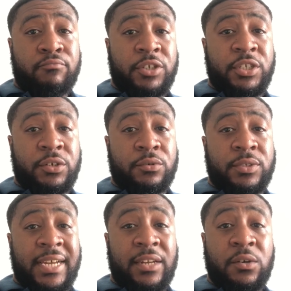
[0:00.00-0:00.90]

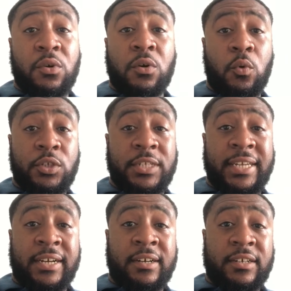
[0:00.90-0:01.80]
Brazil's technical
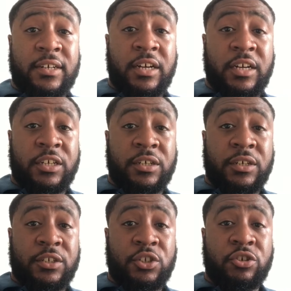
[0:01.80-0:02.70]

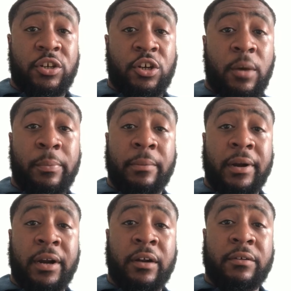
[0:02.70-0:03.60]
coordinator during the Copa
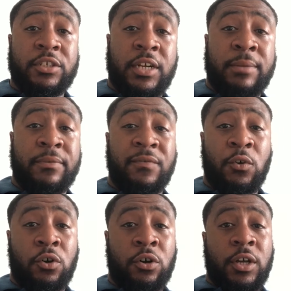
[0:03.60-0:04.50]
America and
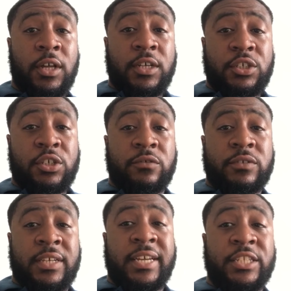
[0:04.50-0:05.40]
before. So
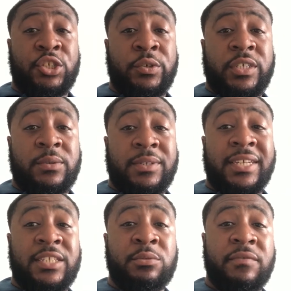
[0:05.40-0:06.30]
obviously he had duties to
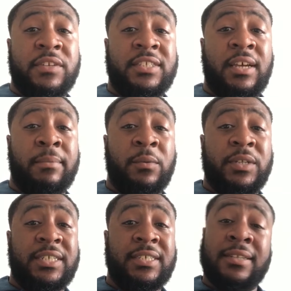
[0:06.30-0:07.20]
attend to over the summer,
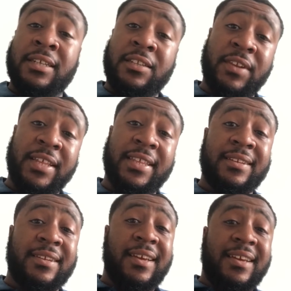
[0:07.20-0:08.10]
which he successfully
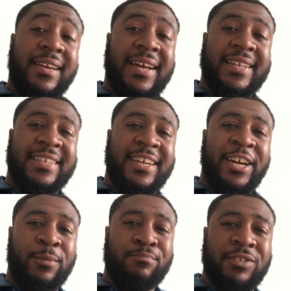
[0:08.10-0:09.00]
did, and
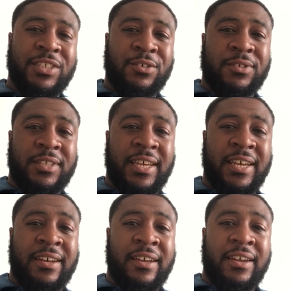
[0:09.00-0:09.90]
helped Brazil to
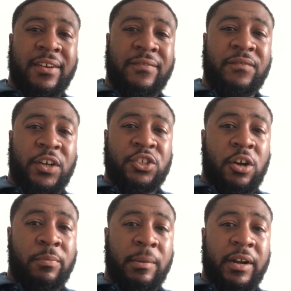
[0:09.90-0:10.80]
their first
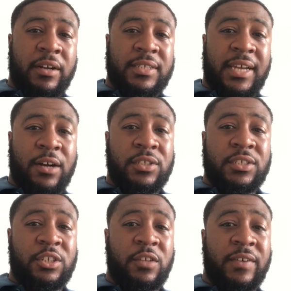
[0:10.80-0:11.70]
Copa America title
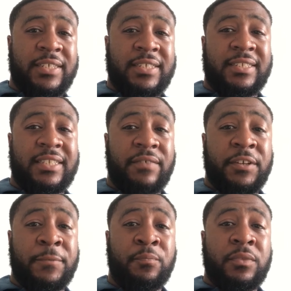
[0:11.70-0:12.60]
since
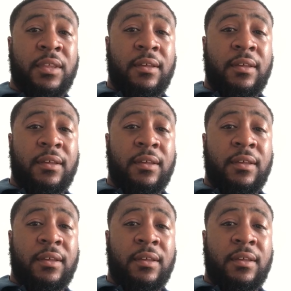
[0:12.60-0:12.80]
2007.